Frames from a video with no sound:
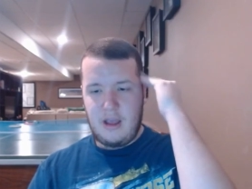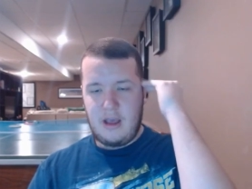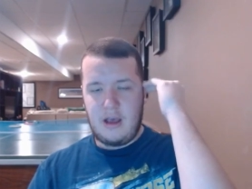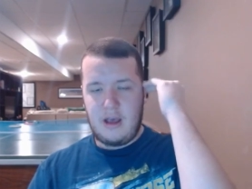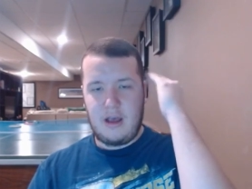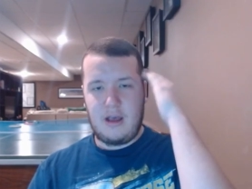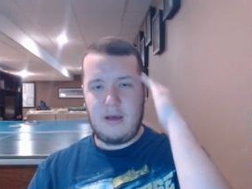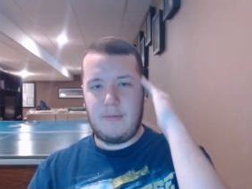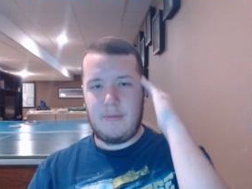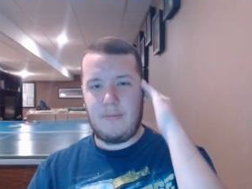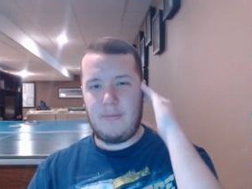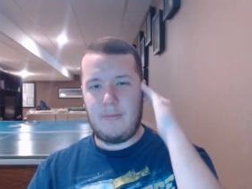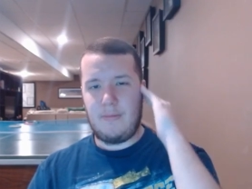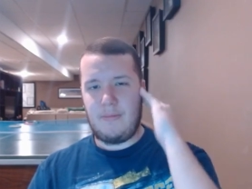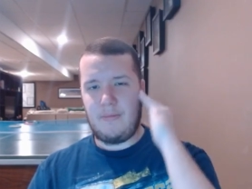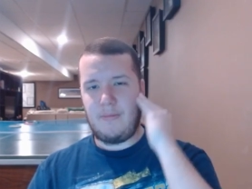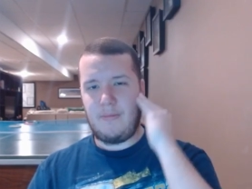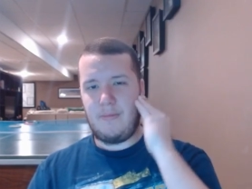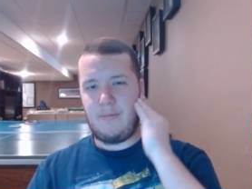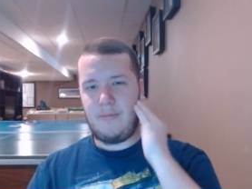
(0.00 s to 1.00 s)
Um,
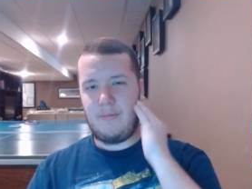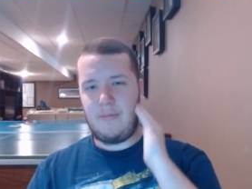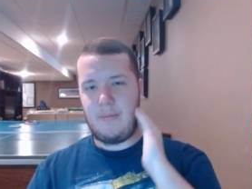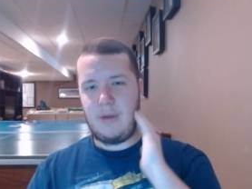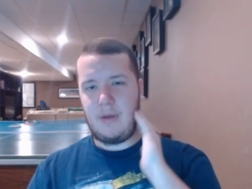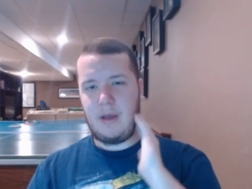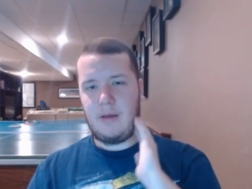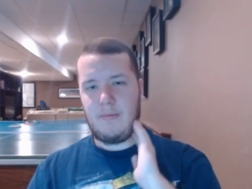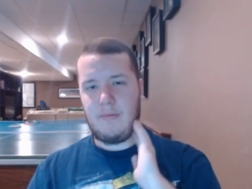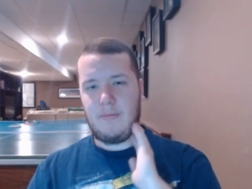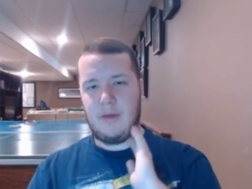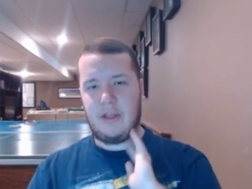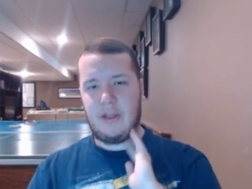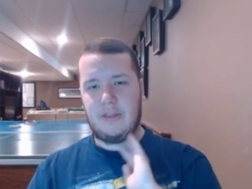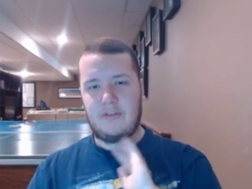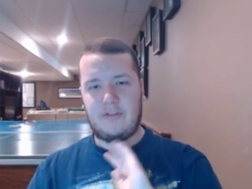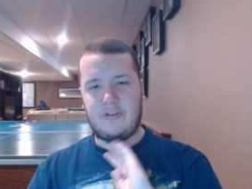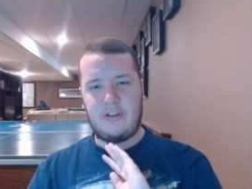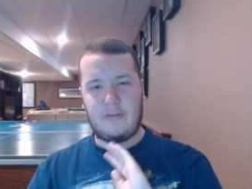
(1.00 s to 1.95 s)
but there's